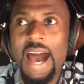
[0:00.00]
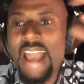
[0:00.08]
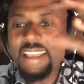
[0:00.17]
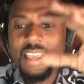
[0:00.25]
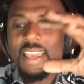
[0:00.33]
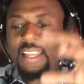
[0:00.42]

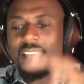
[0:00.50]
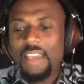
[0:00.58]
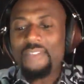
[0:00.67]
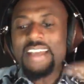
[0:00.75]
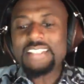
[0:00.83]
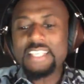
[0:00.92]
I can't,
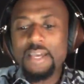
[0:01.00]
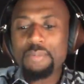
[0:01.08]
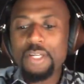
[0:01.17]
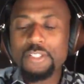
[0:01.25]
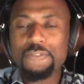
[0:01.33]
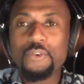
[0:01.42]
like, if I see a
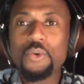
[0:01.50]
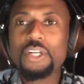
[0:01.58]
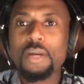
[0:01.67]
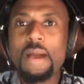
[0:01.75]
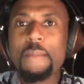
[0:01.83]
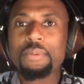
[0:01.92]
bunch of
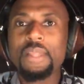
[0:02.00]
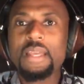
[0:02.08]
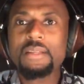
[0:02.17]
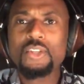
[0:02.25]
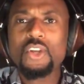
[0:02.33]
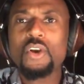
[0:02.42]
food on my
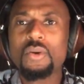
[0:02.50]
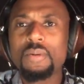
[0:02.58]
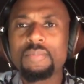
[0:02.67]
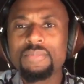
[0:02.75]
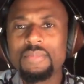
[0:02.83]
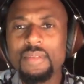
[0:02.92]
plate, you
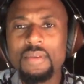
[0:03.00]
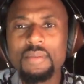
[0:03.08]
know,